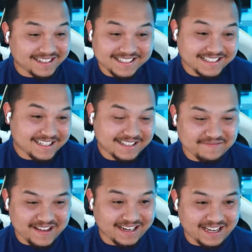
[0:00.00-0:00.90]
Just get them
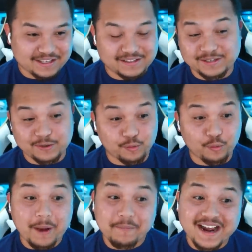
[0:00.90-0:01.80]
back. Like
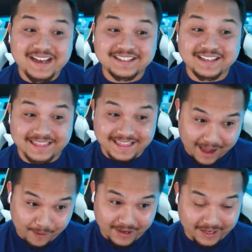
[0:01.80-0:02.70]
weaponize it that way.